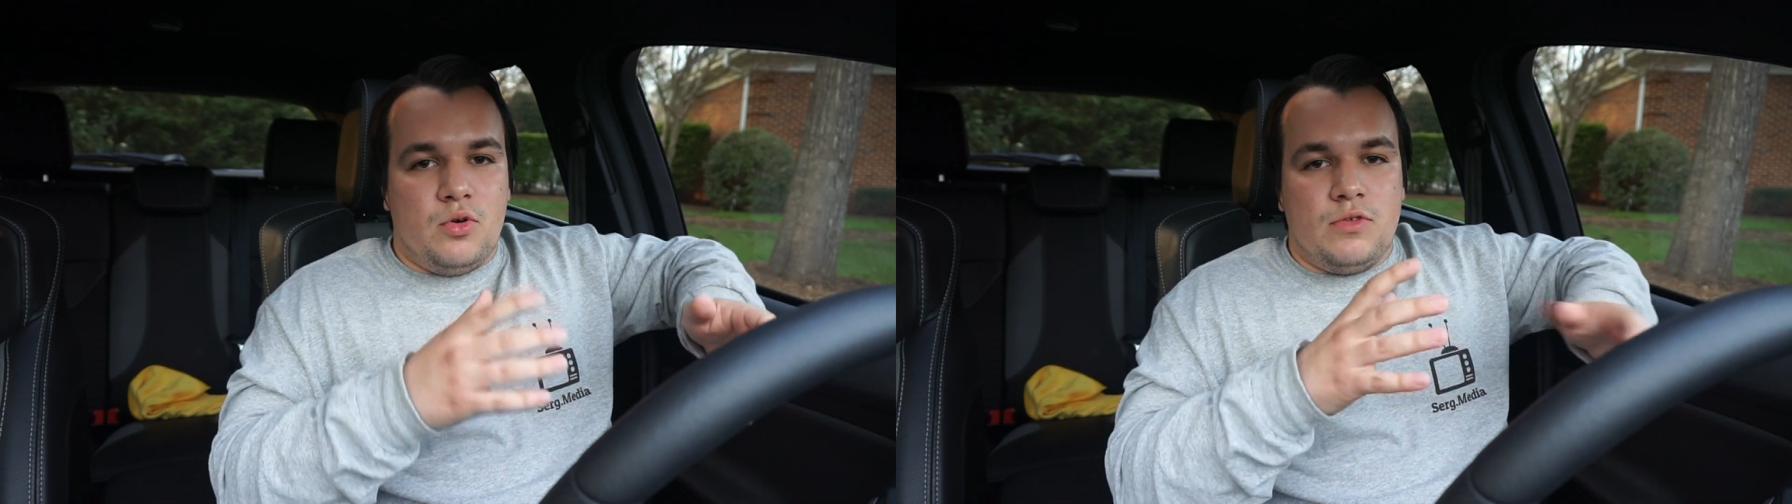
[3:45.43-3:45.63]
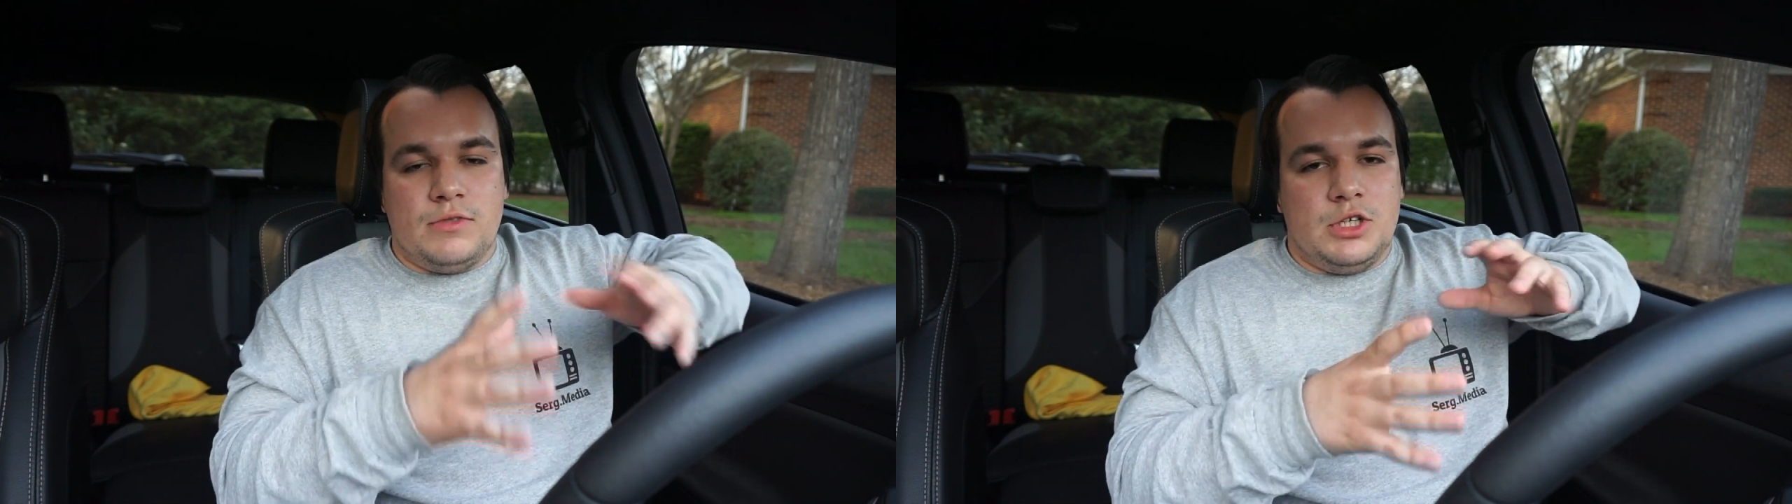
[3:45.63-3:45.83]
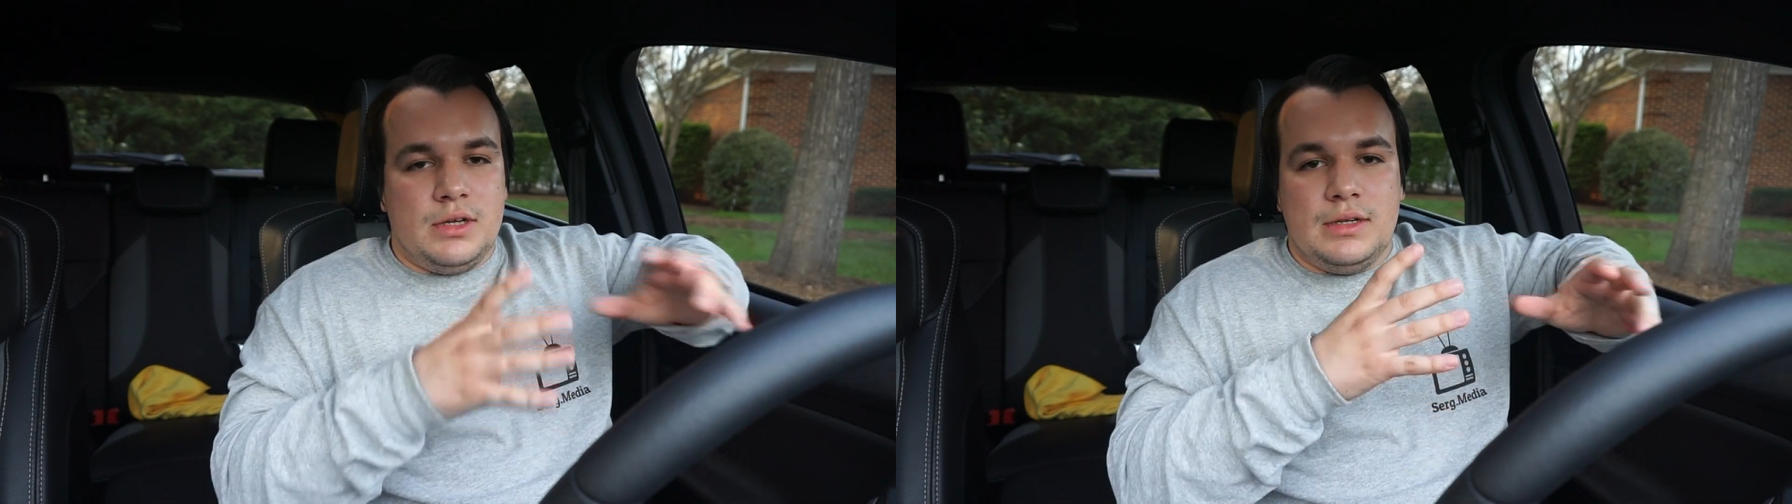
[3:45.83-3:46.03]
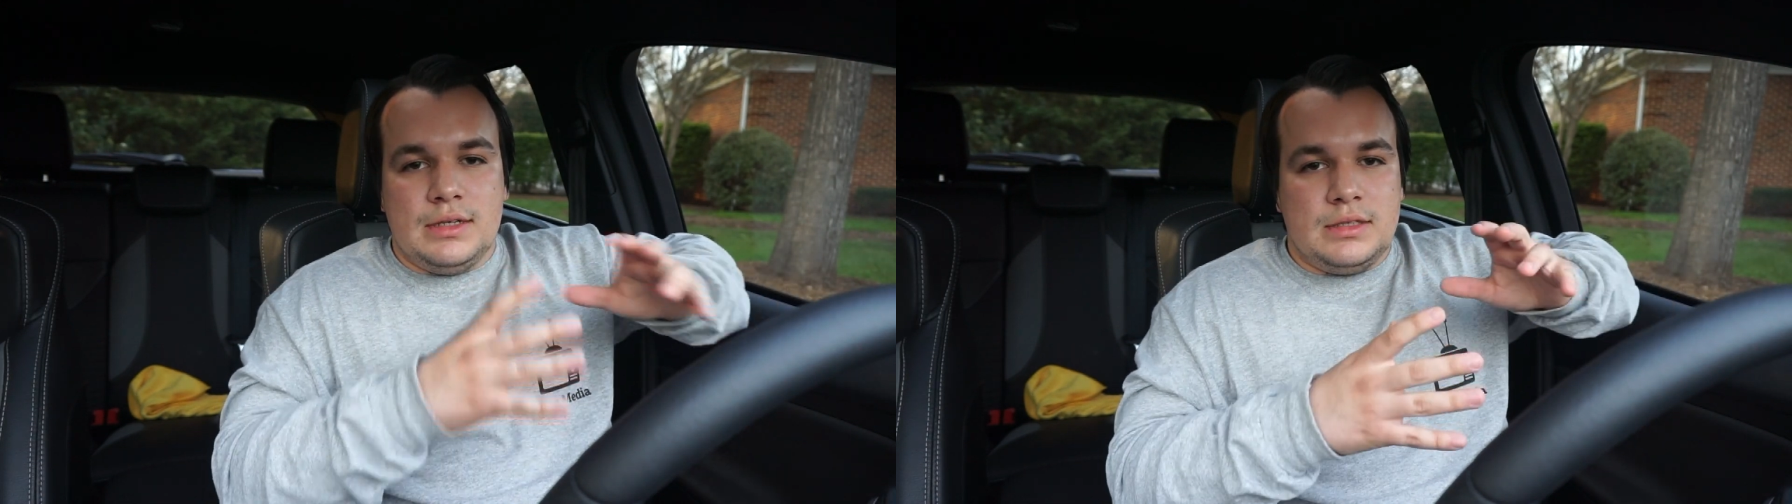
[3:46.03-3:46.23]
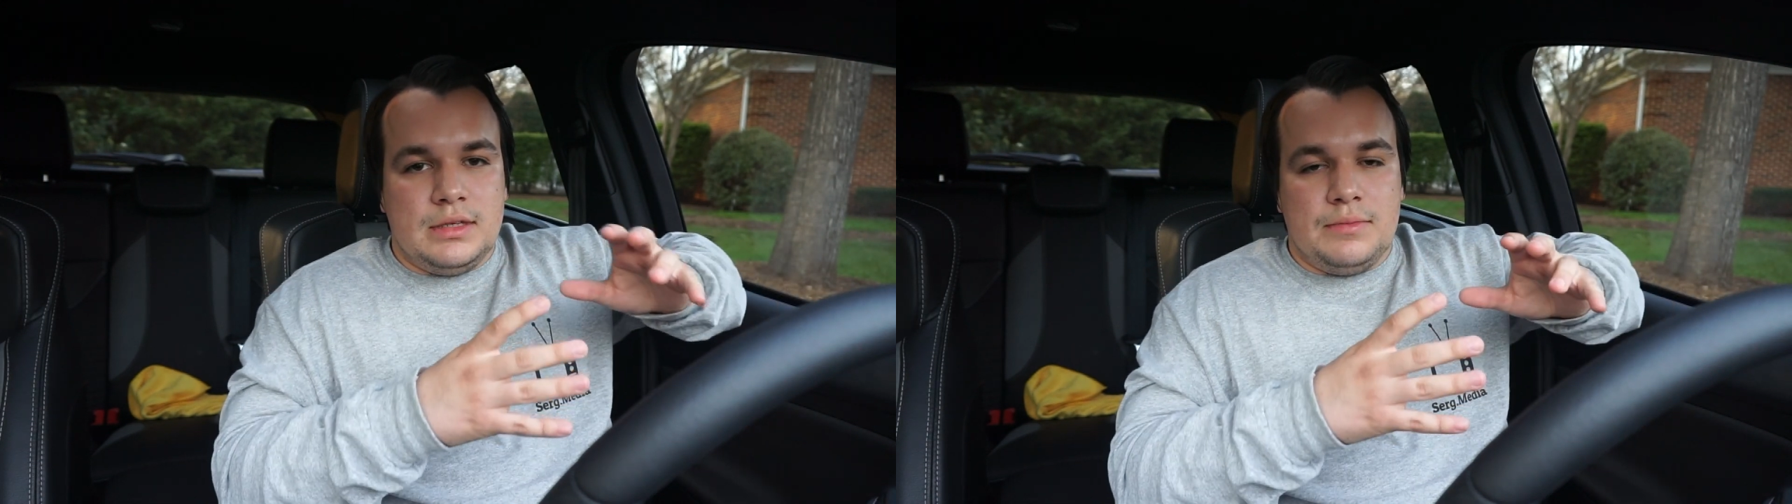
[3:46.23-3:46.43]
Northern Virginia,
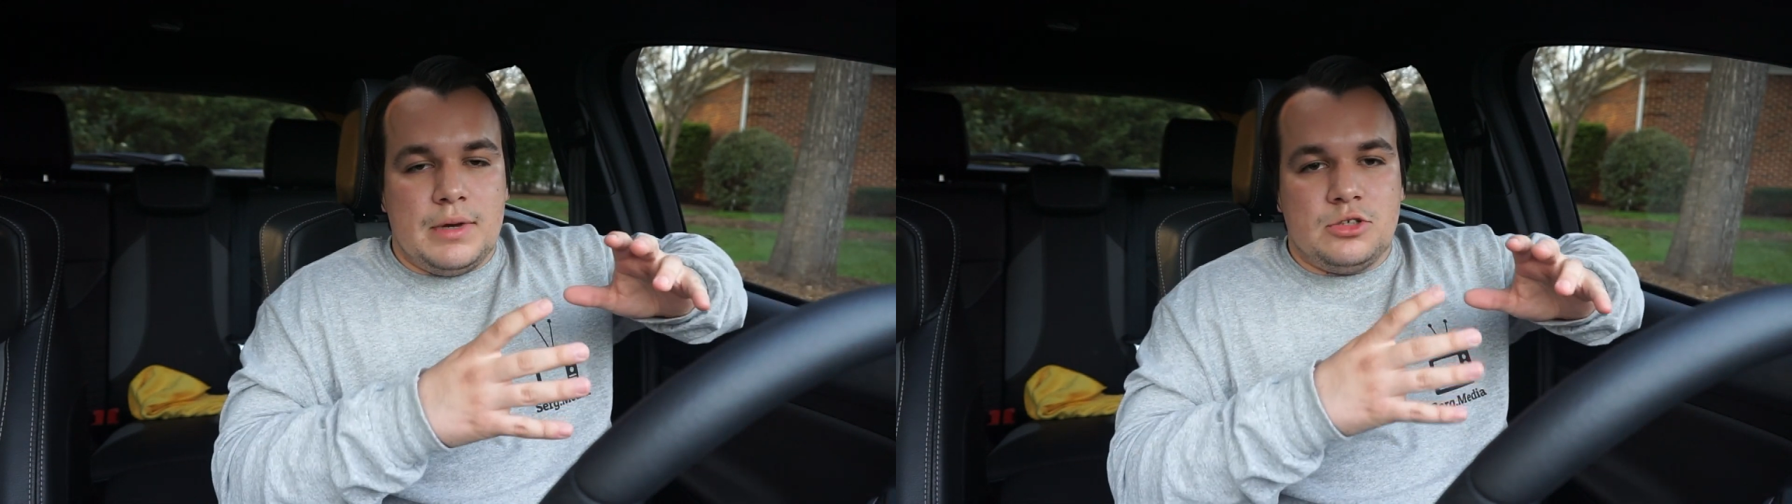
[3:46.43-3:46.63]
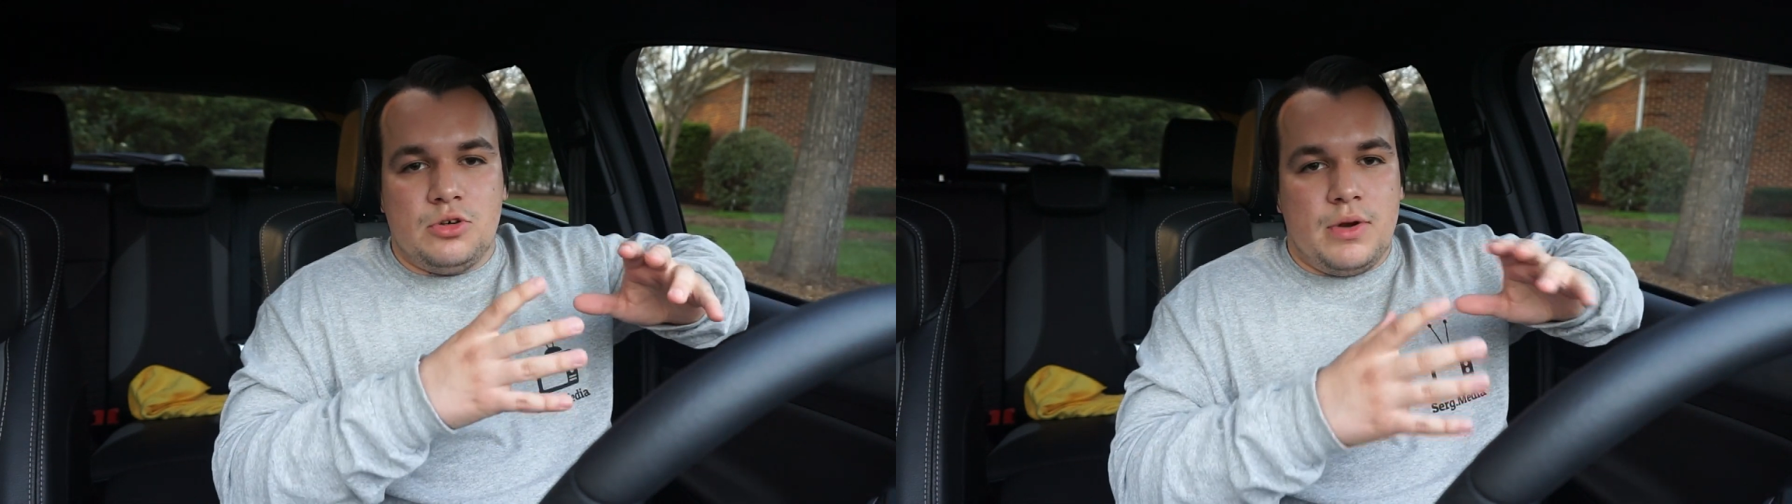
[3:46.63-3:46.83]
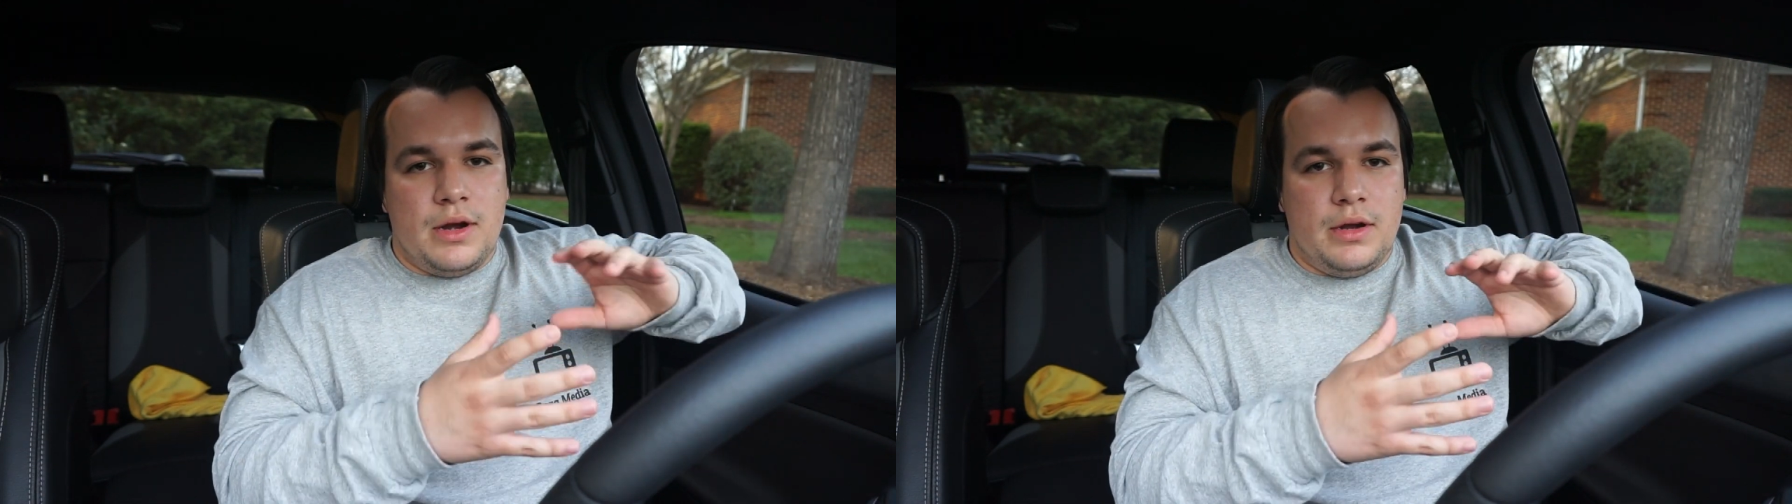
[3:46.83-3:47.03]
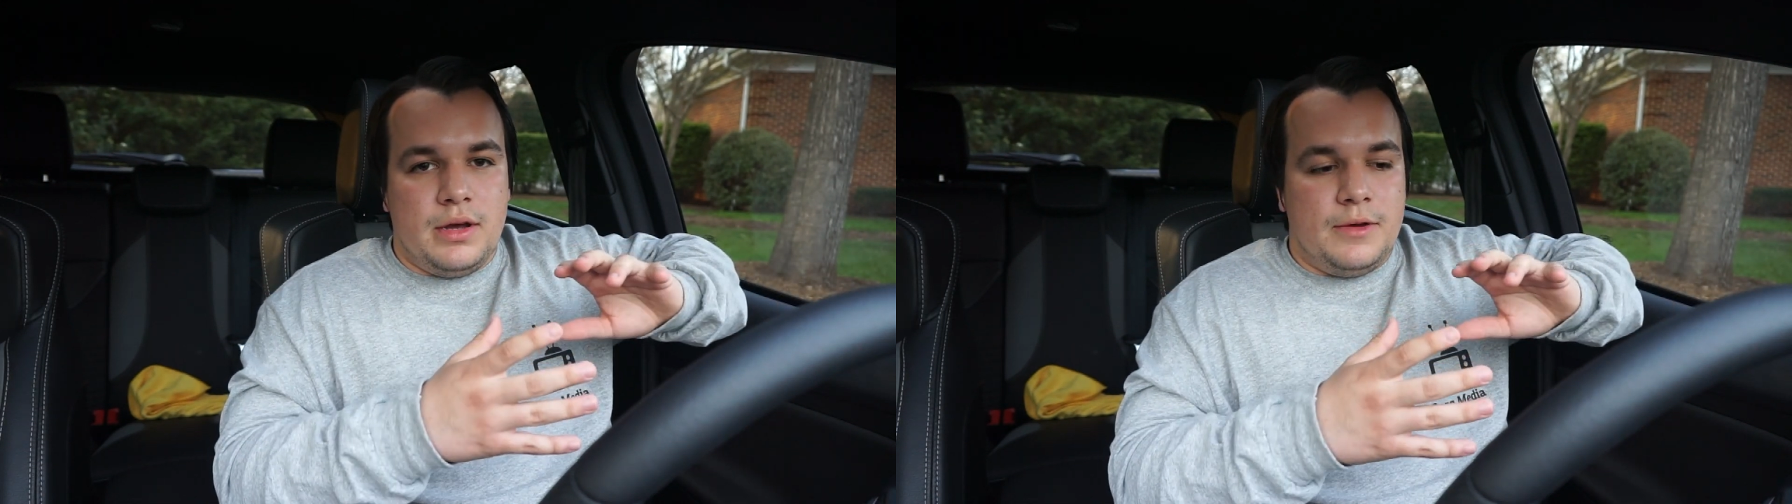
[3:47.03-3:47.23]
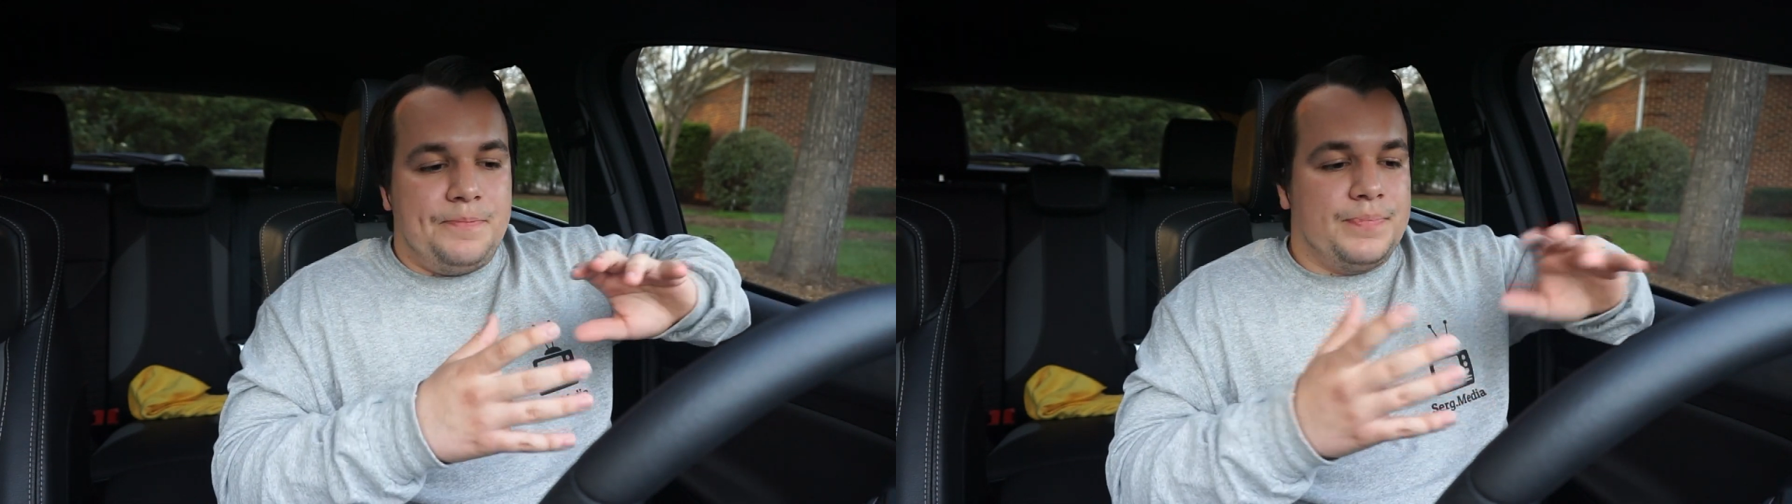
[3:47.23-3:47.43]
DC metro
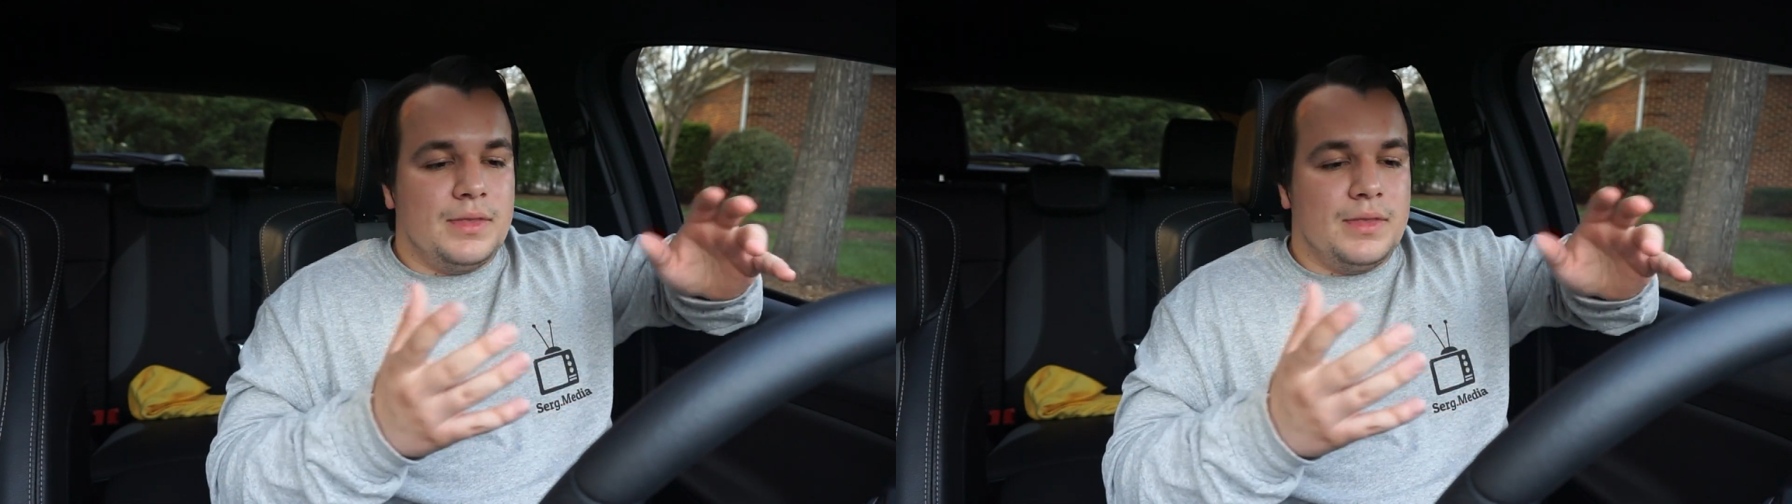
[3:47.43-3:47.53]
area.